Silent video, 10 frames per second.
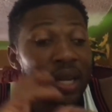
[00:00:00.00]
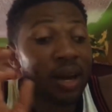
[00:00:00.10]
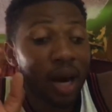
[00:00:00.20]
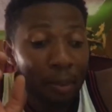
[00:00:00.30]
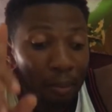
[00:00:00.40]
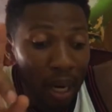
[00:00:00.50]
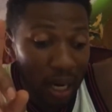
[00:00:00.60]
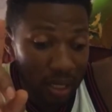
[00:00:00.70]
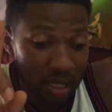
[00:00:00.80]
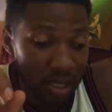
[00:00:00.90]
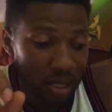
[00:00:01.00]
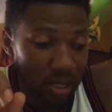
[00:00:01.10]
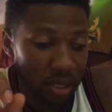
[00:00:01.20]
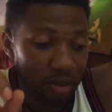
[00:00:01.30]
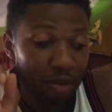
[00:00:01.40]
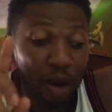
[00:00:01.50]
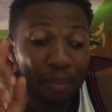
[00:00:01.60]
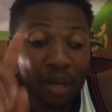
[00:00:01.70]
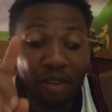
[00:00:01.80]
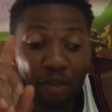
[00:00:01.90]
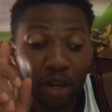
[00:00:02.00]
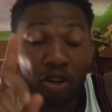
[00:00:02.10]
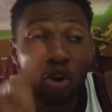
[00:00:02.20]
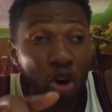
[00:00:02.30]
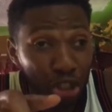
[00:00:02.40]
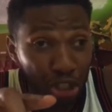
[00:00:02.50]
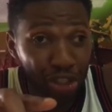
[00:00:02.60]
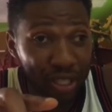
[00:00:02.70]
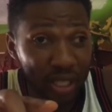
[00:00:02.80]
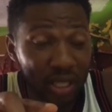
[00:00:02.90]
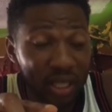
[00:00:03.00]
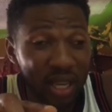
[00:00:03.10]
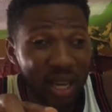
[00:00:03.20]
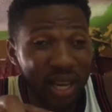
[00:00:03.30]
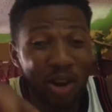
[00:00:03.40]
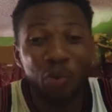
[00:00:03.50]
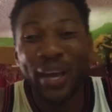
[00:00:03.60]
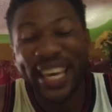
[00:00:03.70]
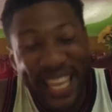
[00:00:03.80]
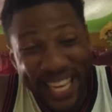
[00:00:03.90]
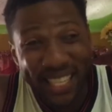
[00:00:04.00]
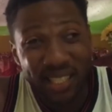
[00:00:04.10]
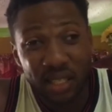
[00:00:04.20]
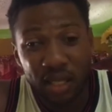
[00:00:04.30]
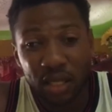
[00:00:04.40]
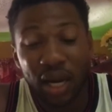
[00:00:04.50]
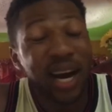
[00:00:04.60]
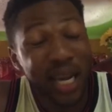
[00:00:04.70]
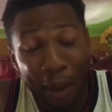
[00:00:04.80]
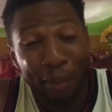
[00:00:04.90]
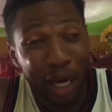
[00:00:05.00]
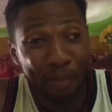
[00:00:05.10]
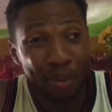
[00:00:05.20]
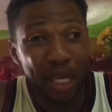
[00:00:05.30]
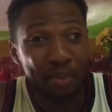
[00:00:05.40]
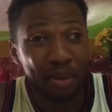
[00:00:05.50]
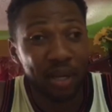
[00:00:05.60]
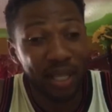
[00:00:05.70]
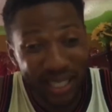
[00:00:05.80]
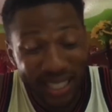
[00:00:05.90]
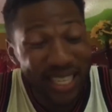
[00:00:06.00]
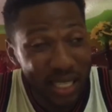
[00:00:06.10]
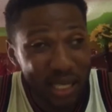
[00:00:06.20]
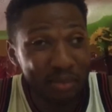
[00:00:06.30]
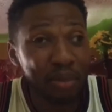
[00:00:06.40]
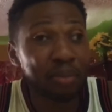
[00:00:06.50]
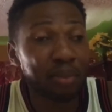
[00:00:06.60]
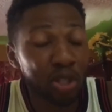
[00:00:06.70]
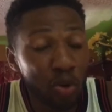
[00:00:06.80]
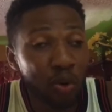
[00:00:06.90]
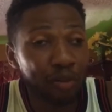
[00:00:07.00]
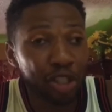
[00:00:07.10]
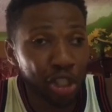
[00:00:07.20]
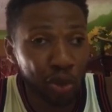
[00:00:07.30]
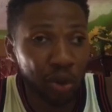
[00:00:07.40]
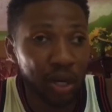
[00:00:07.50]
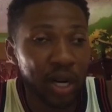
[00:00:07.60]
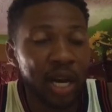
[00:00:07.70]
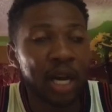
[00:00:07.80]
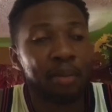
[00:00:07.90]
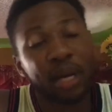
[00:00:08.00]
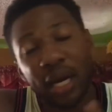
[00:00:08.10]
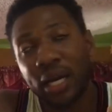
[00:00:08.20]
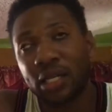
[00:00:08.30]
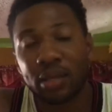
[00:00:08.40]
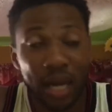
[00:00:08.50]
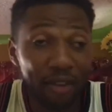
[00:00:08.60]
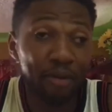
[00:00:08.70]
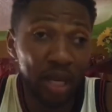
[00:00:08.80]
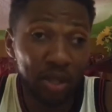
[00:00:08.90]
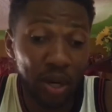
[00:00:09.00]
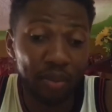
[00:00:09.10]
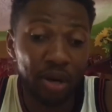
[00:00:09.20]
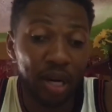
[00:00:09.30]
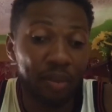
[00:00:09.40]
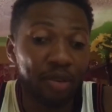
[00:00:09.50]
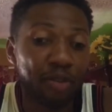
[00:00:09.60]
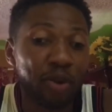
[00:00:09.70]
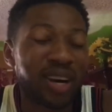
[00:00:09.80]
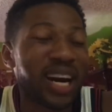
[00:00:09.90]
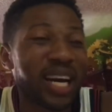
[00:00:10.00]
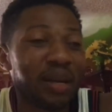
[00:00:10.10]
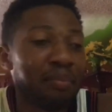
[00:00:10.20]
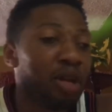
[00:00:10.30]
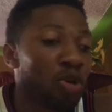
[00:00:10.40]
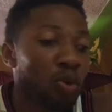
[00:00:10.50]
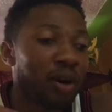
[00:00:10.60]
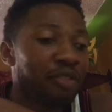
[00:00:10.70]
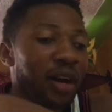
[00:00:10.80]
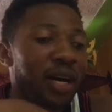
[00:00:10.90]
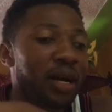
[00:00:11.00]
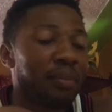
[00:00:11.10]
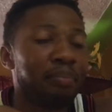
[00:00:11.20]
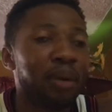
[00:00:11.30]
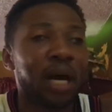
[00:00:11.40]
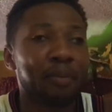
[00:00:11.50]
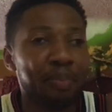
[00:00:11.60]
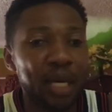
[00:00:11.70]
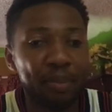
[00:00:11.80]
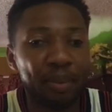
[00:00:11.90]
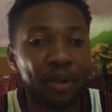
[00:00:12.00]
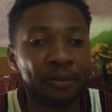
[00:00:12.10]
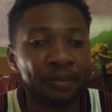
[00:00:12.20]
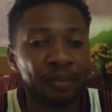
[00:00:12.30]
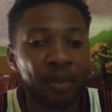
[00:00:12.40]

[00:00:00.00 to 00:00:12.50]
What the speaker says: are blacks from different countries we eat other black people. This make me know for sure, because I've been to America before and me know of other black people